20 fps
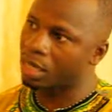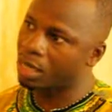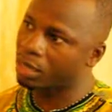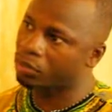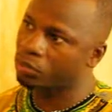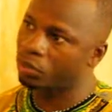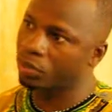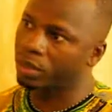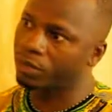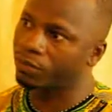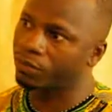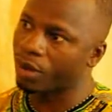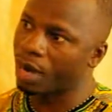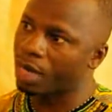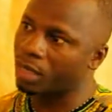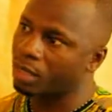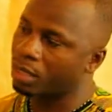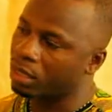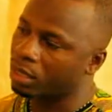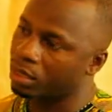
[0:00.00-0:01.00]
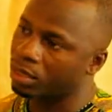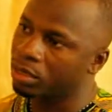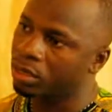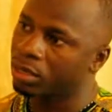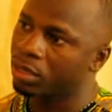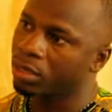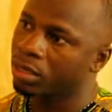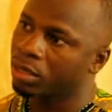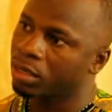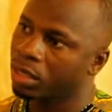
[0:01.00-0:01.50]
next week, Friday
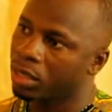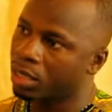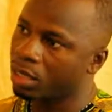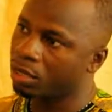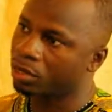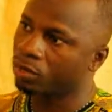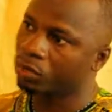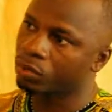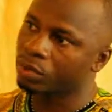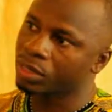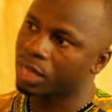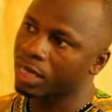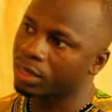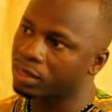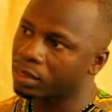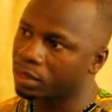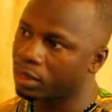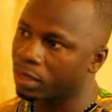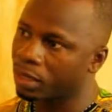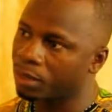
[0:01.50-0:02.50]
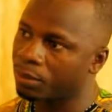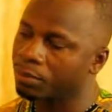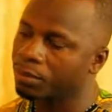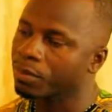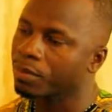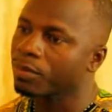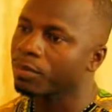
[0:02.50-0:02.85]
to Saturday.